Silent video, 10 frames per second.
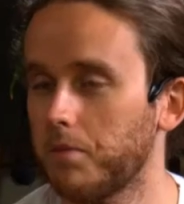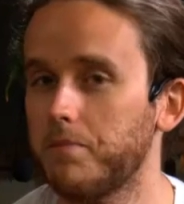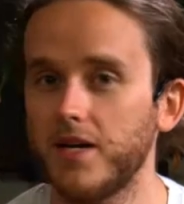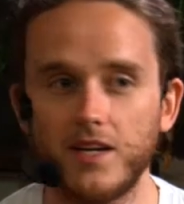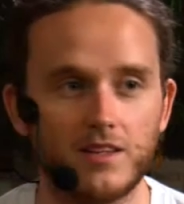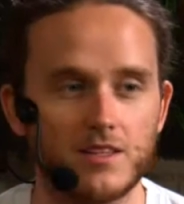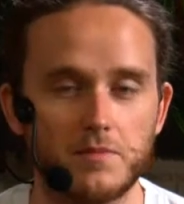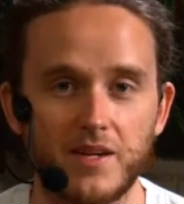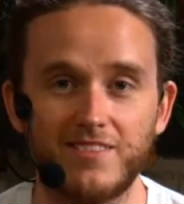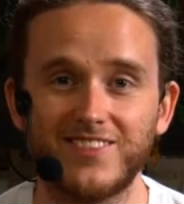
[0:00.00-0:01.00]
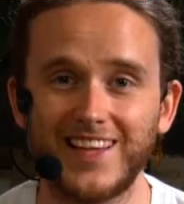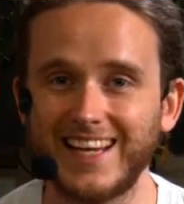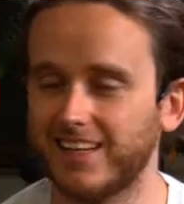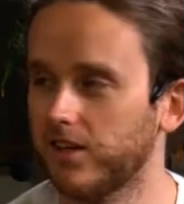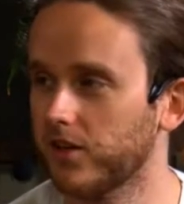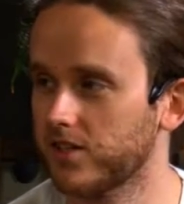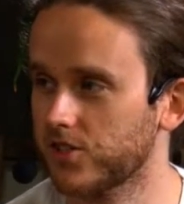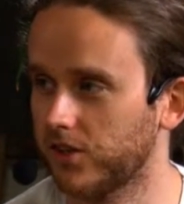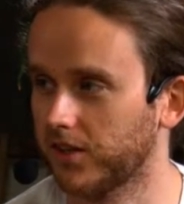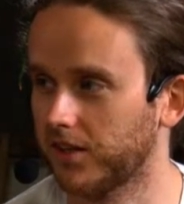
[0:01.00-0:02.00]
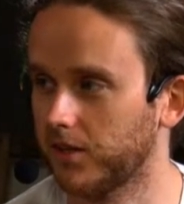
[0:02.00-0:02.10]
there's a big flat increase to shotgun damage.